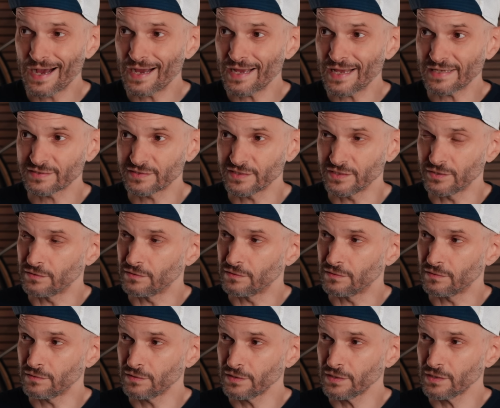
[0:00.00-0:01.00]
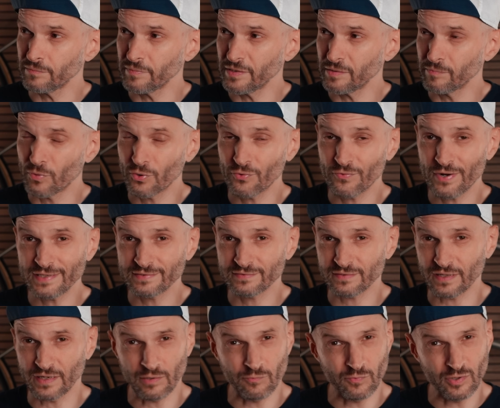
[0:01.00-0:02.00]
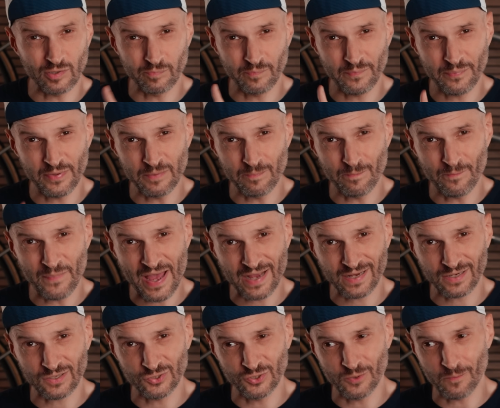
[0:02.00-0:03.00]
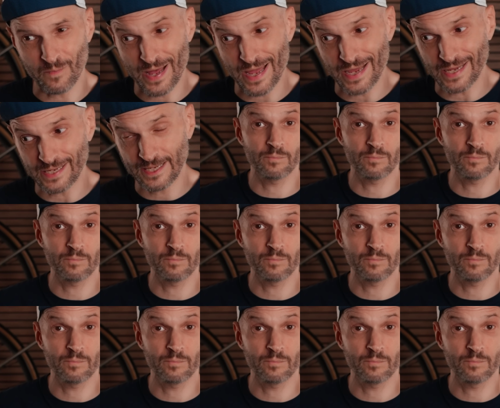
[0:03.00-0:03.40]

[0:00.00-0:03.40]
I just need a little bit more rest and I will be back on the bike.